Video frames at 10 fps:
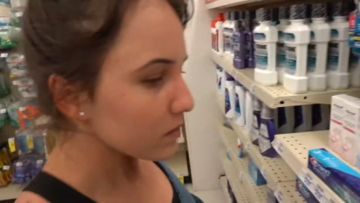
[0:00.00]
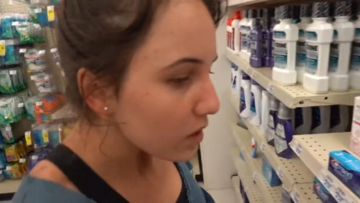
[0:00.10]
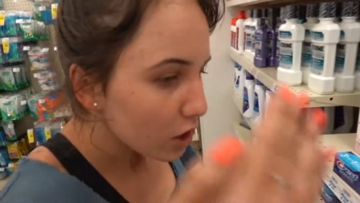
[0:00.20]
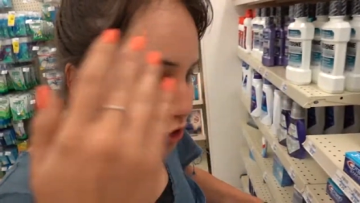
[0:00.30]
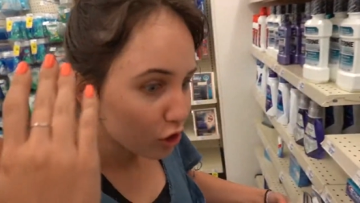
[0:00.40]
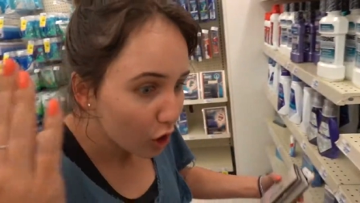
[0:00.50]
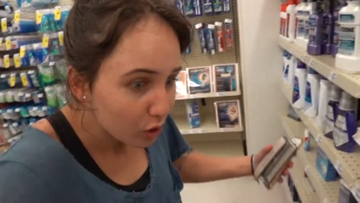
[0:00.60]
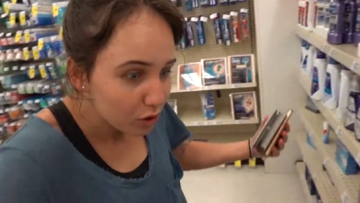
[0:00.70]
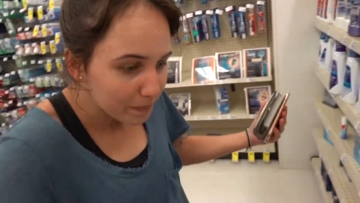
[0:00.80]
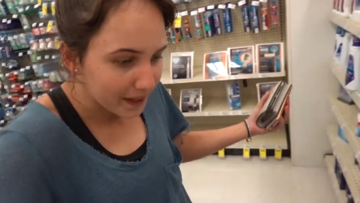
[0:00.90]
Another
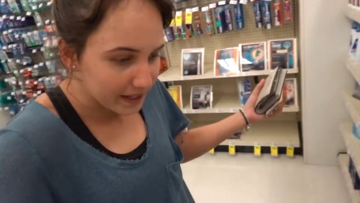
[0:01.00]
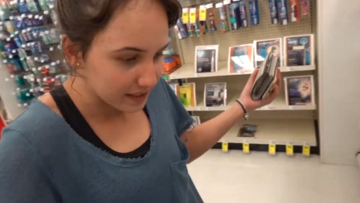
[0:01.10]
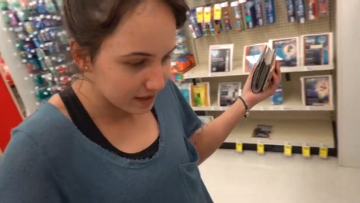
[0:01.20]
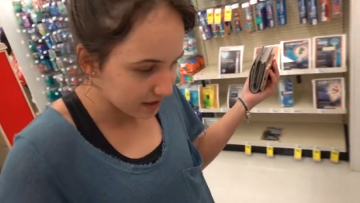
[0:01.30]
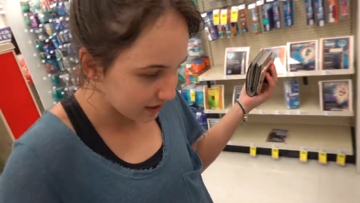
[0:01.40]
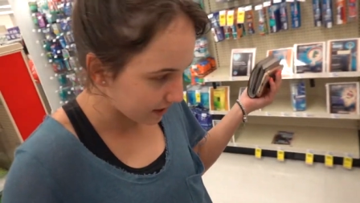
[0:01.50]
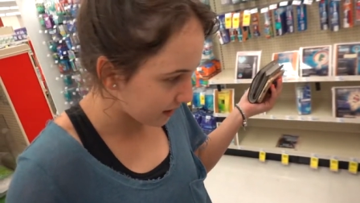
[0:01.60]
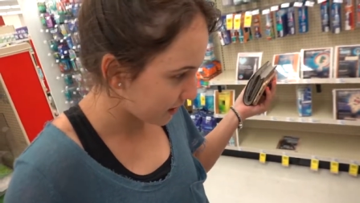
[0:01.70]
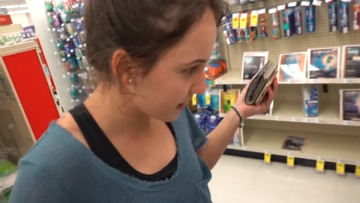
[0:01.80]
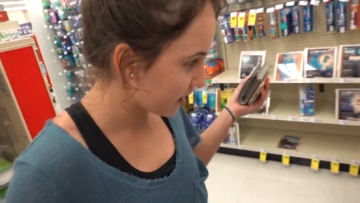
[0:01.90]
thing. Toothpaste.
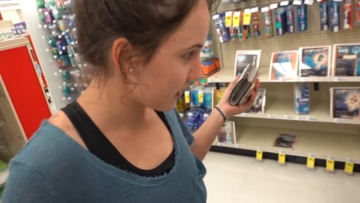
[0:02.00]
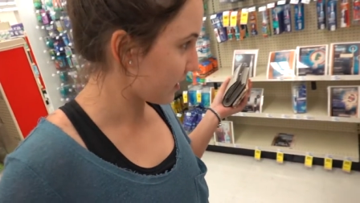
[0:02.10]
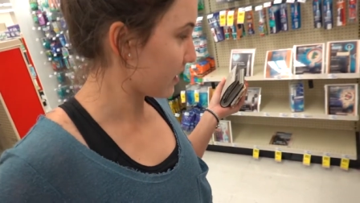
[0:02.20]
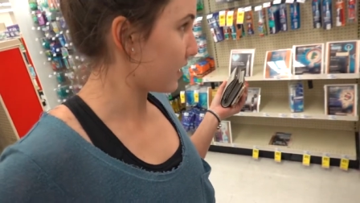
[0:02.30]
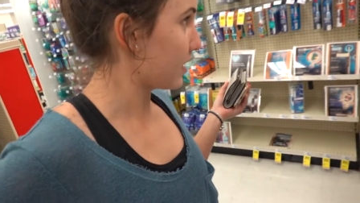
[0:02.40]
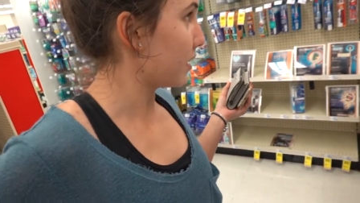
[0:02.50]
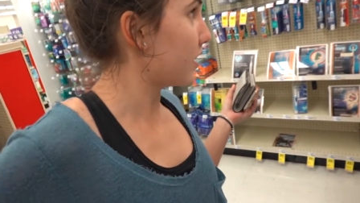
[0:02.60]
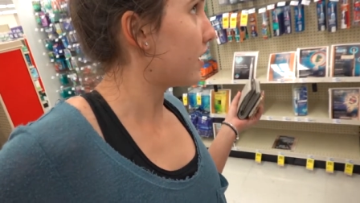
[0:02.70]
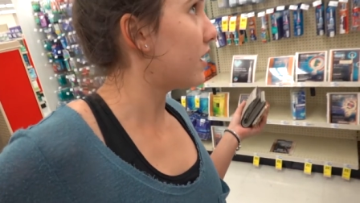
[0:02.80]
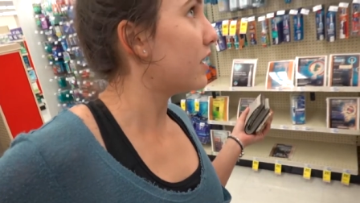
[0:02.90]
Rachel did
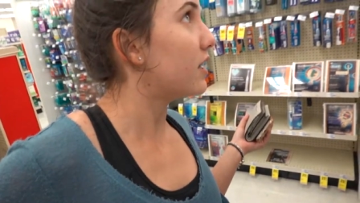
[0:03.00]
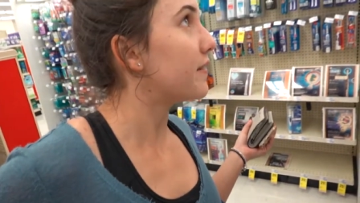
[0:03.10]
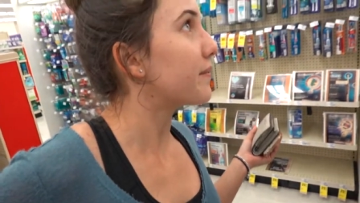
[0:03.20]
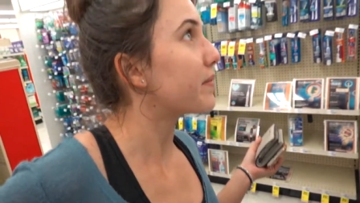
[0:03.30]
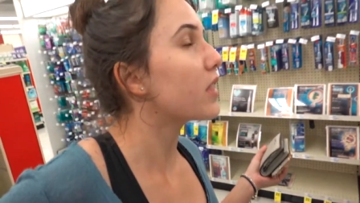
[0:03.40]
not pack is